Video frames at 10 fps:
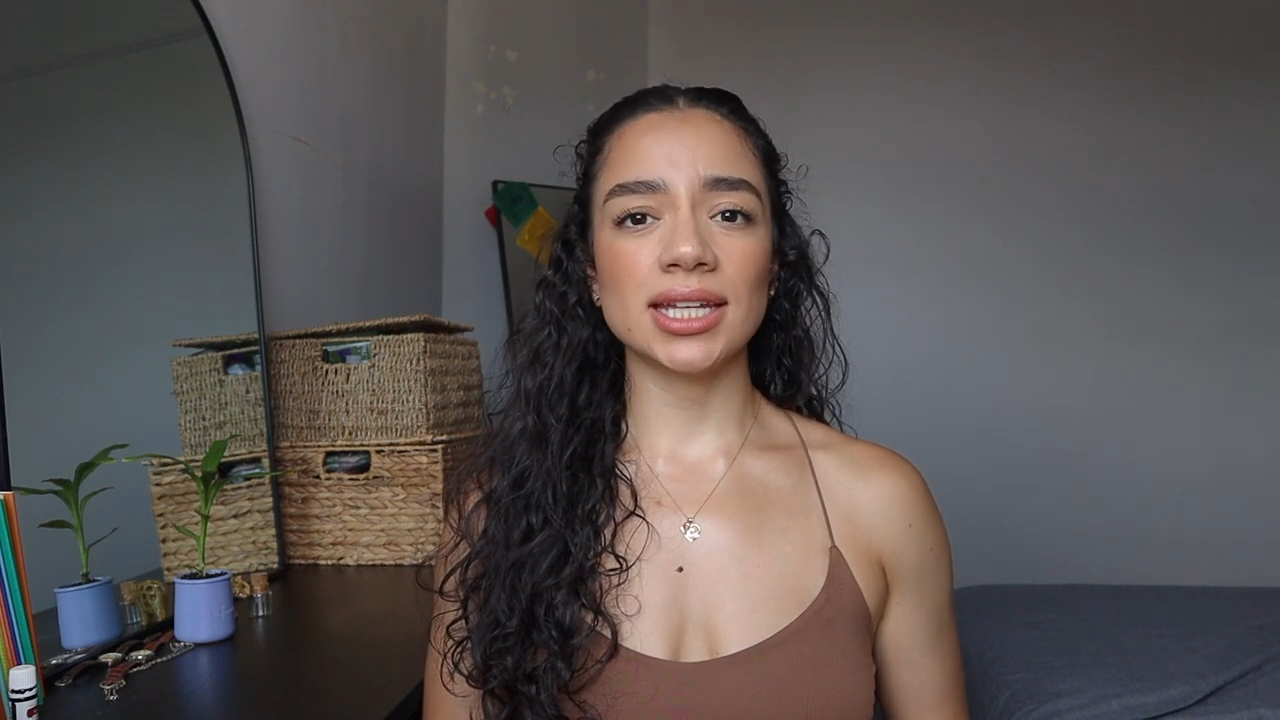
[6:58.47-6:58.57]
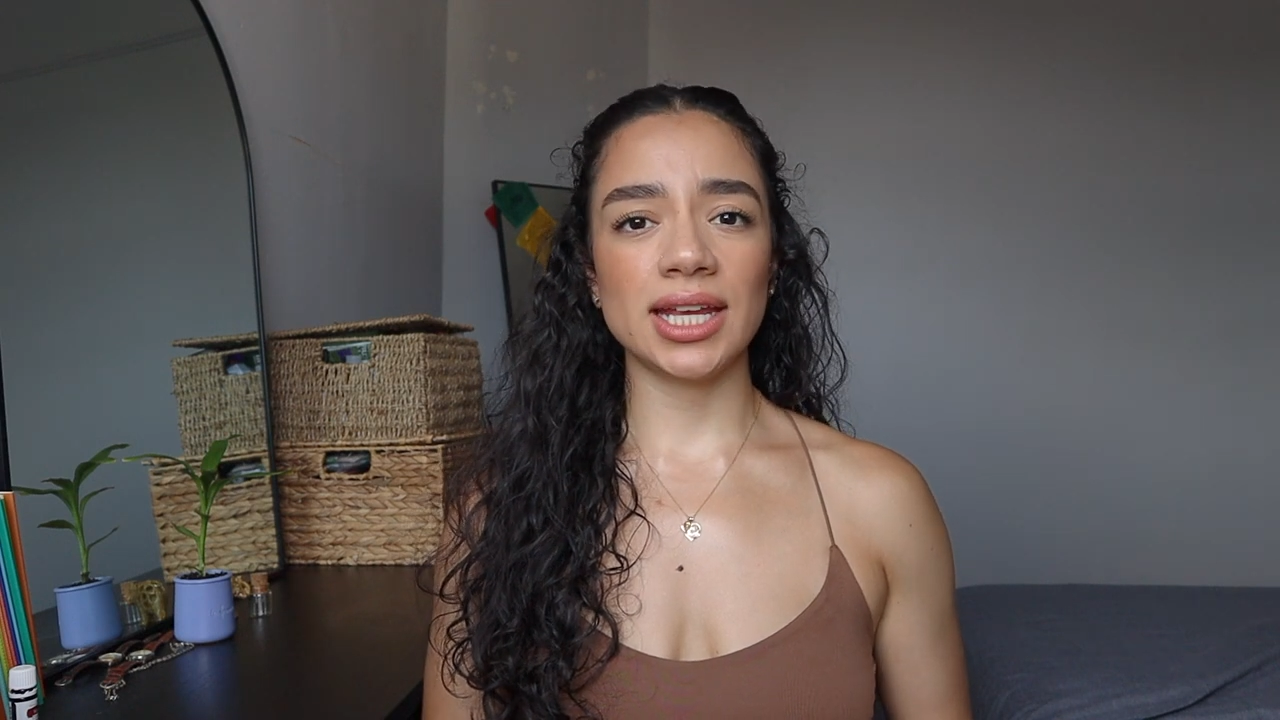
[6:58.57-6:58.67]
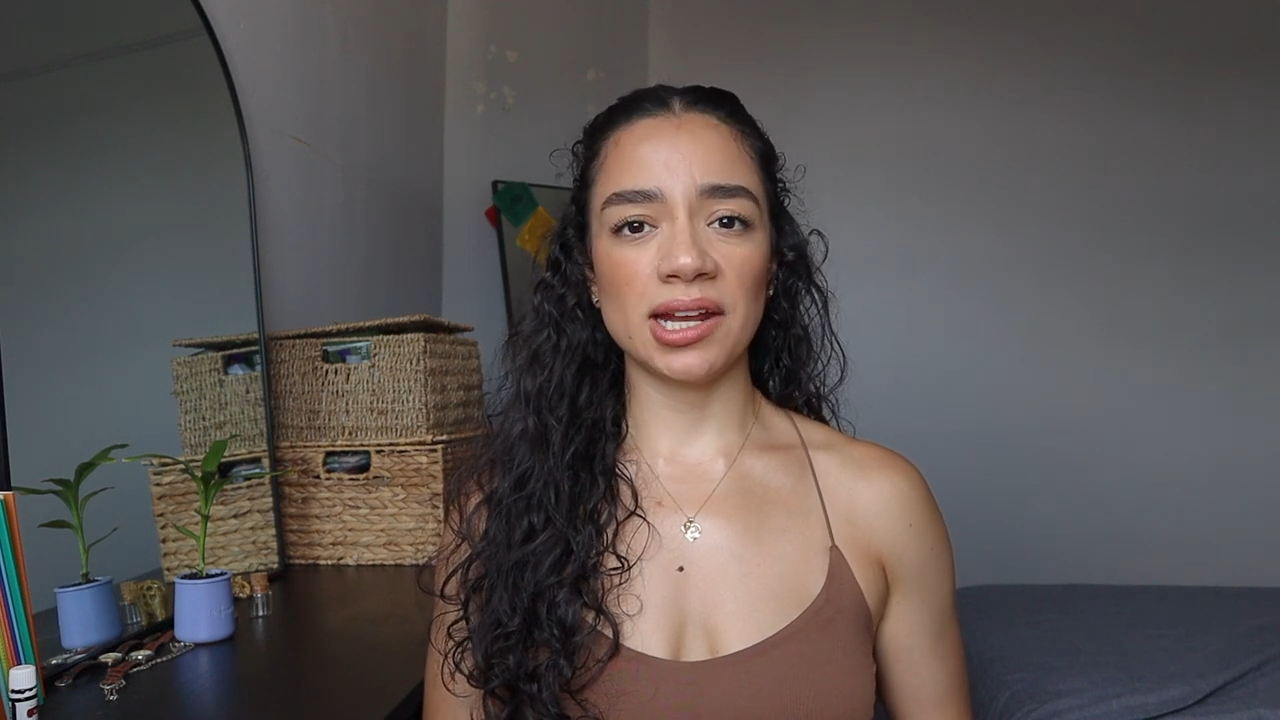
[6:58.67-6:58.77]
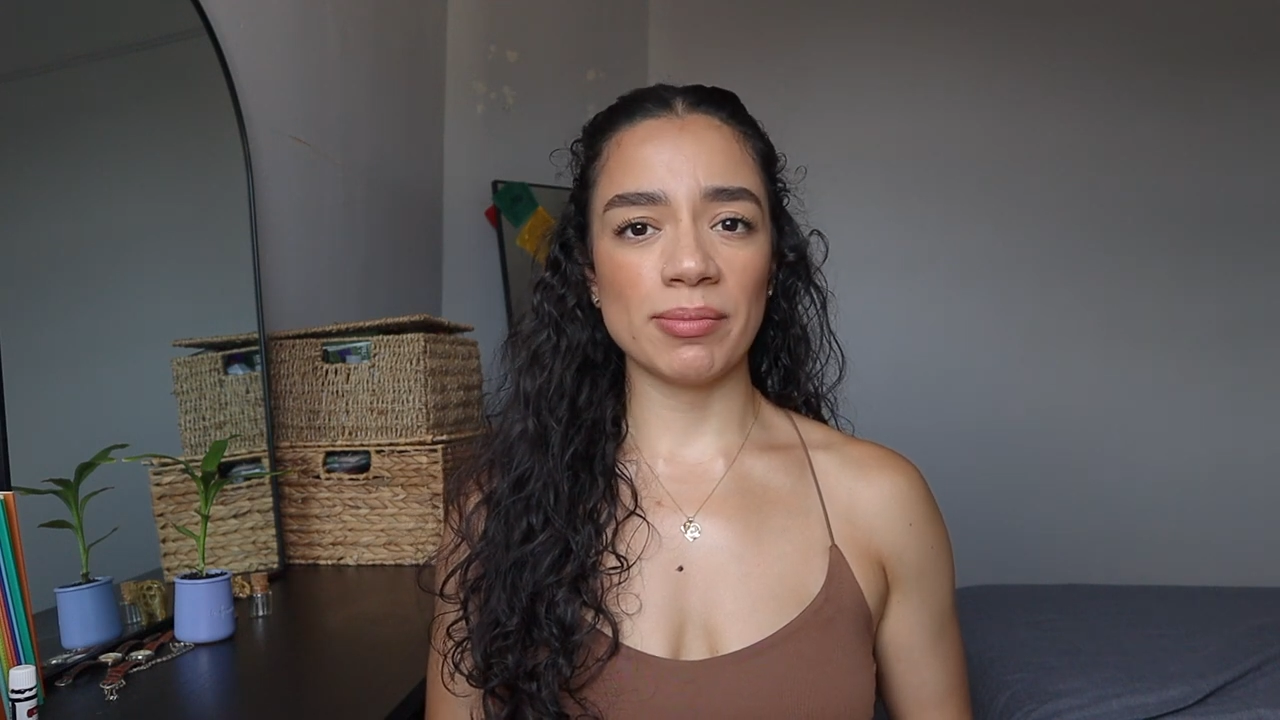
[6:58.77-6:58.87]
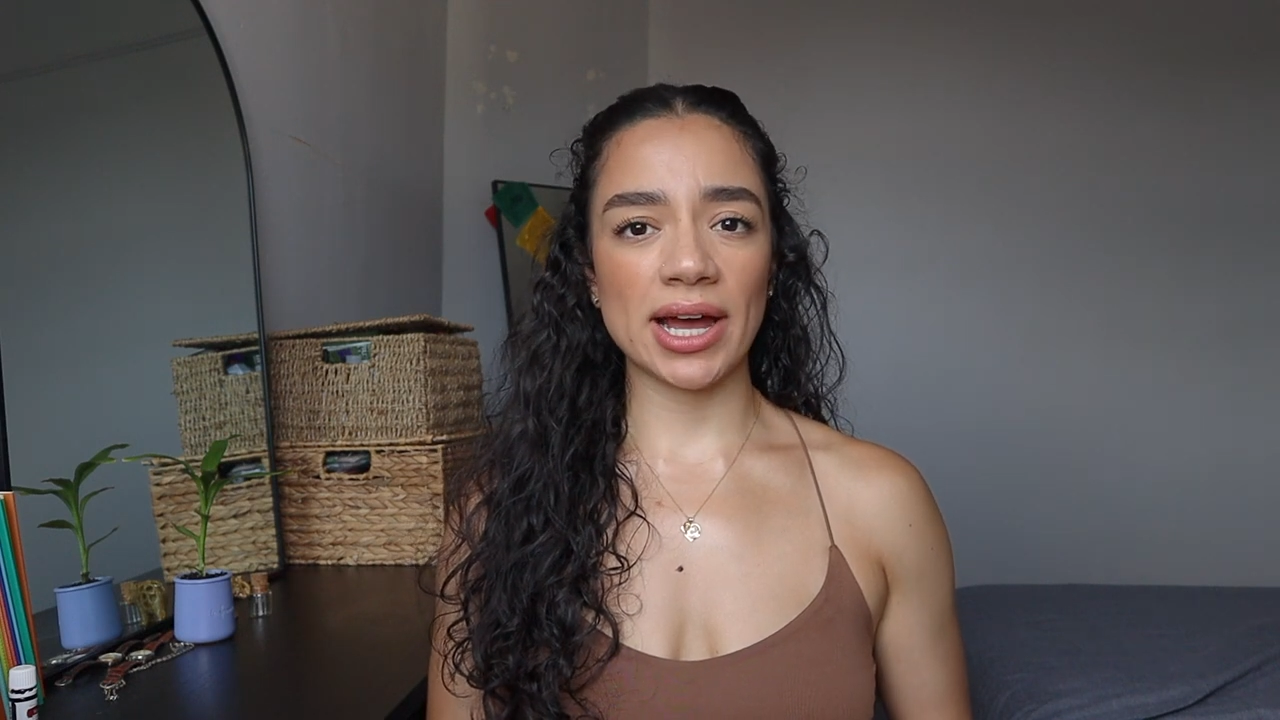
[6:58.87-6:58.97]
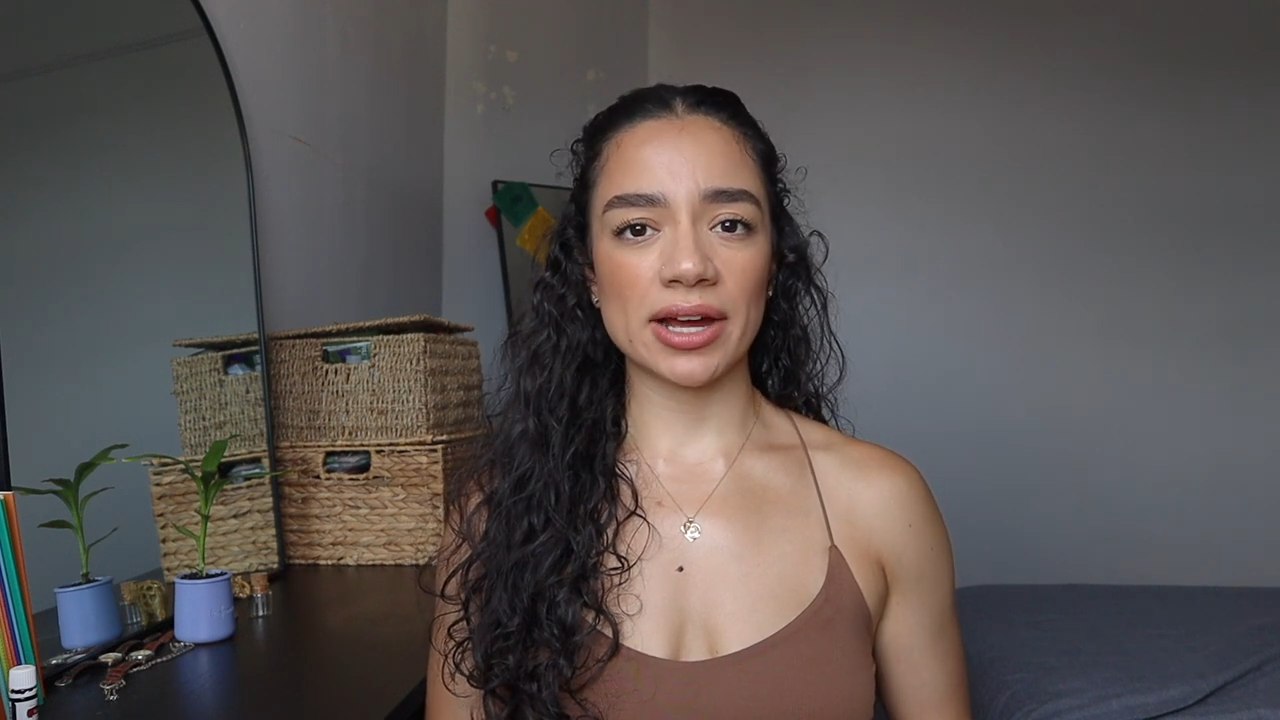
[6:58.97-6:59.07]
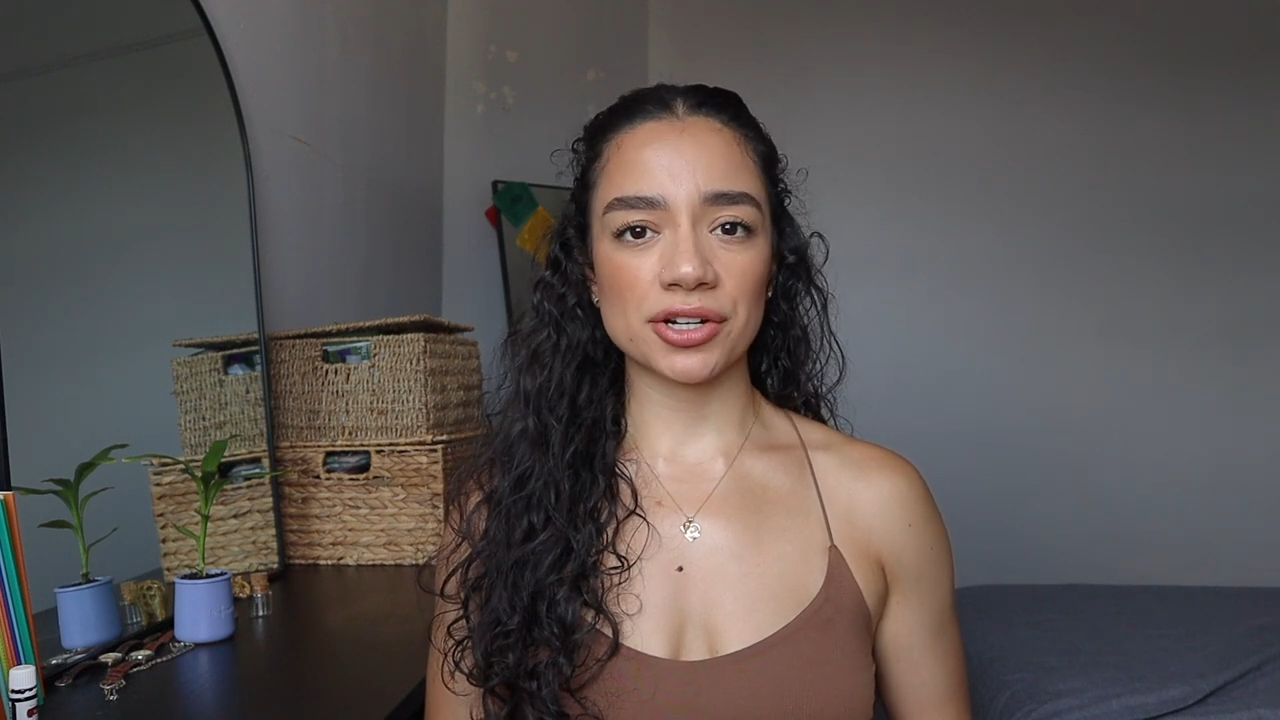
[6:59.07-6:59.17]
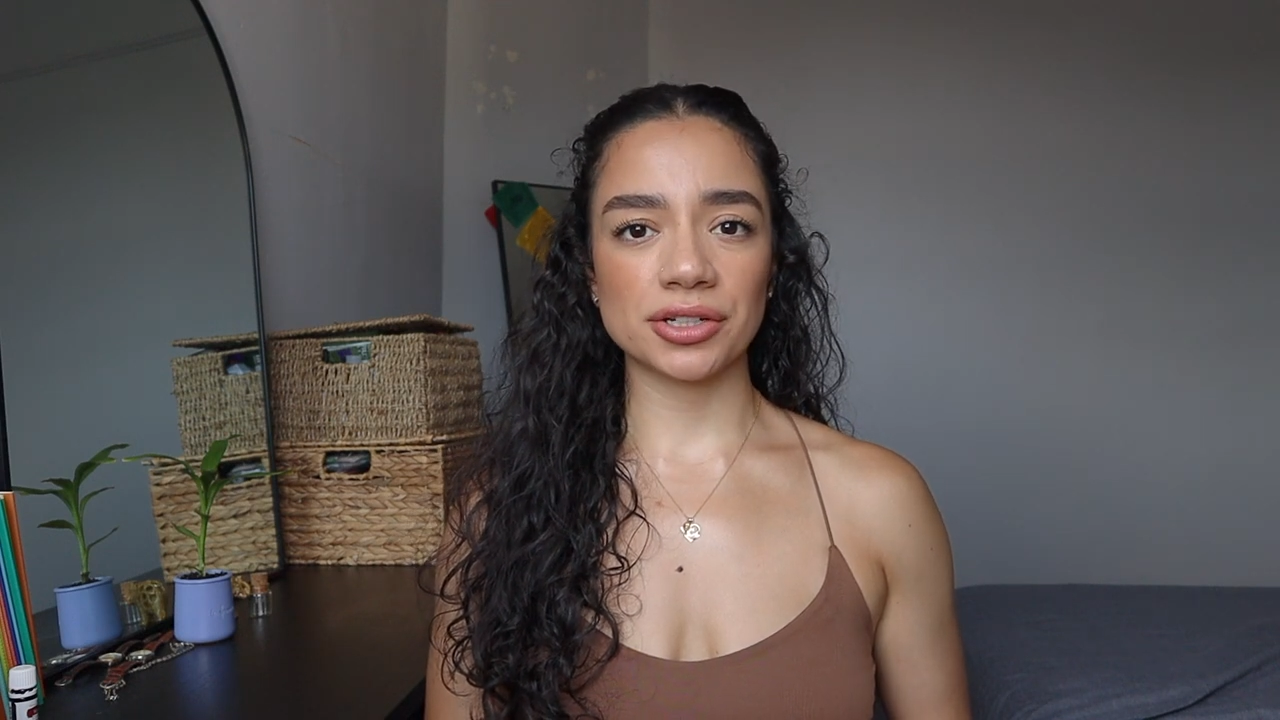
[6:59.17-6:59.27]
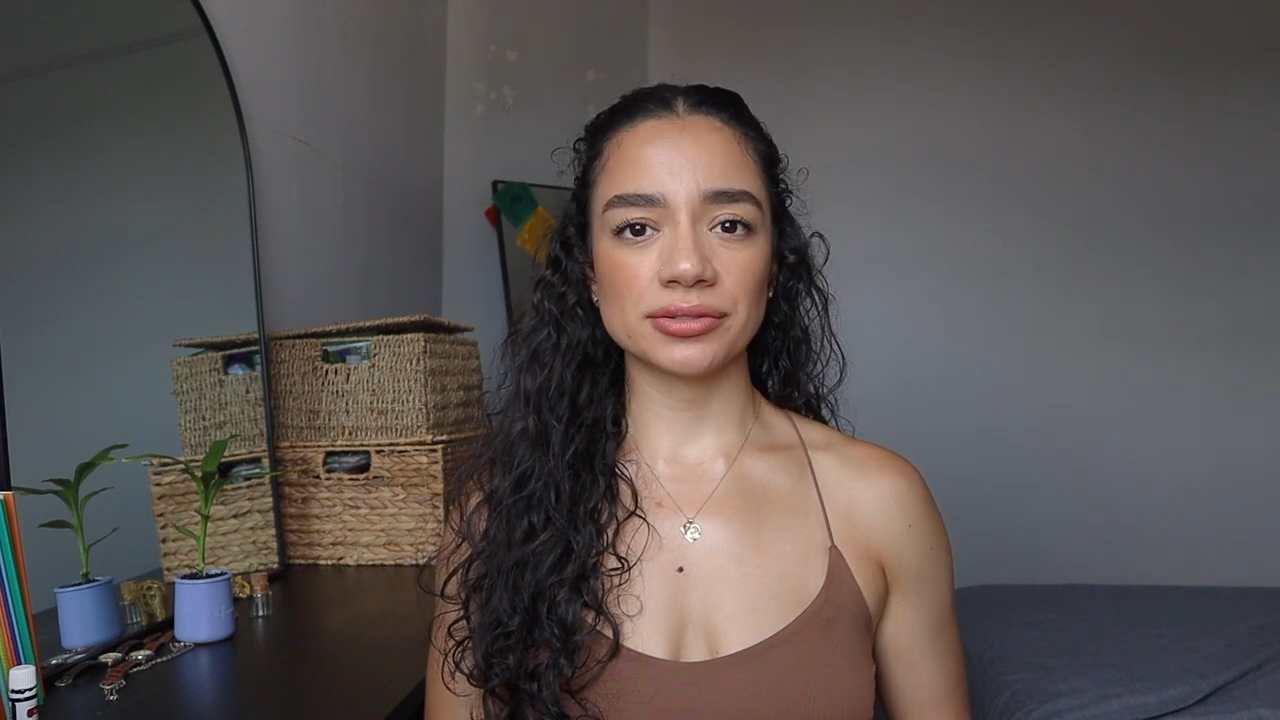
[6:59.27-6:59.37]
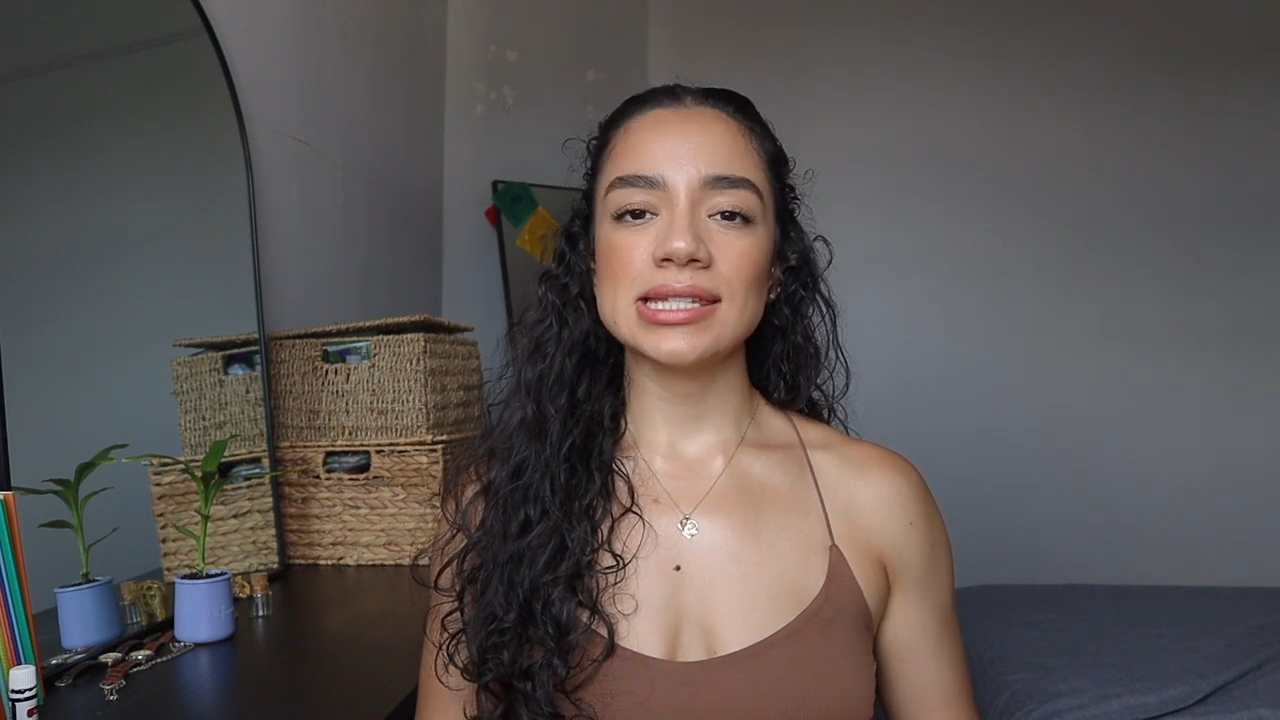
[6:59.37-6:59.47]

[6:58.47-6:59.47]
eating pattern,